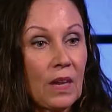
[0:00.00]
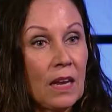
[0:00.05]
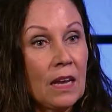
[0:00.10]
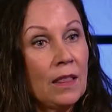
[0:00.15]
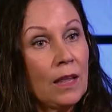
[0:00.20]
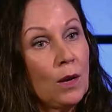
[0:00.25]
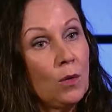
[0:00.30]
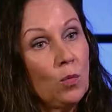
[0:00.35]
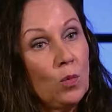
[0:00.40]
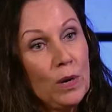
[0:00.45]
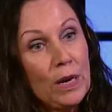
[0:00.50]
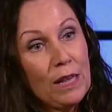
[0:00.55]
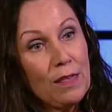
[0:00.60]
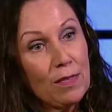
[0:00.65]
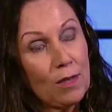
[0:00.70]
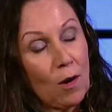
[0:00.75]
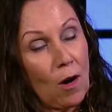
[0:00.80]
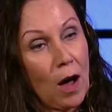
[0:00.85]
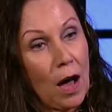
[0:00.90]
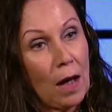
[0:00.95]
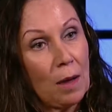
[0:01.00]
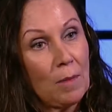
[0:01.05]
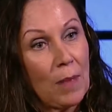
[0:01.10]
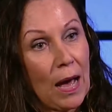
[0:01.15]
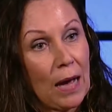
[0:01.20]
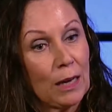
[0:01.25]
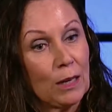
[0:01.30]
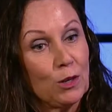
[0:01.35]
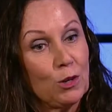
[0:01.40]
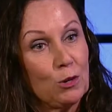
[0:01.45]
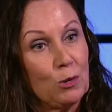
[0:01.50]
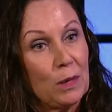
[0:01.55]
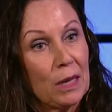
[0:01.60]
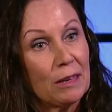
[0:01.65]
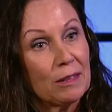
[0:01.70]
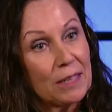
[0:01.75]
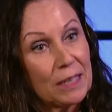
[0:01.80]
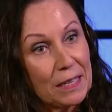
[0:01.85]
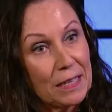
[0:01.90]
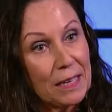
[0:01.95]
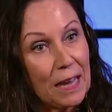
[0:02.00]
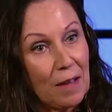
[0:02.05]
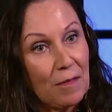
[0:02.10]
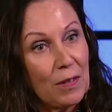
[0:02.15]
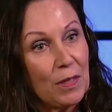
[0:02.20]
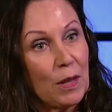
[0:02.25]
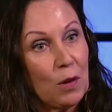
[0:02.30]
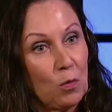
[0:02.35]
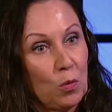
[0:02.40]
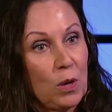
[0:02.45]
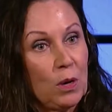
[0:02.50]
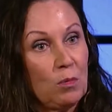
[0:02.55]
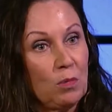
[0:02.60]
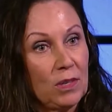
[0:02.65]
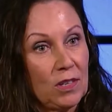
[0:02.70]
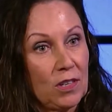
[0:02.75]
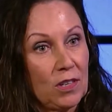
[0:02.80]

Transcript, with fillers: And then we thought back in 2007 that we would